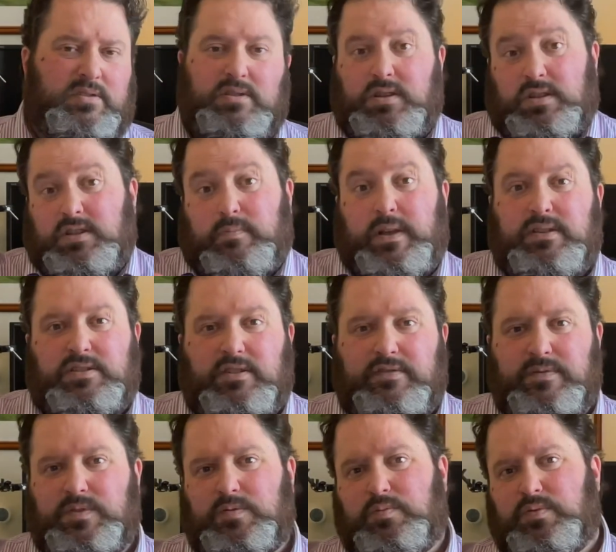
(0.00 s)
does it make a
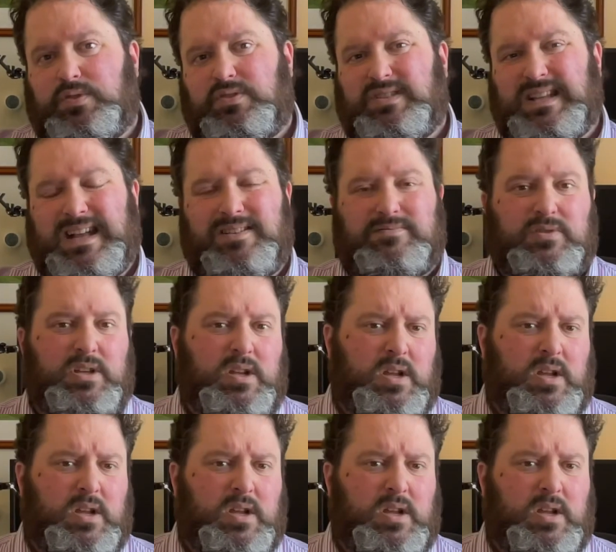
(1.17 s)
difference with sound?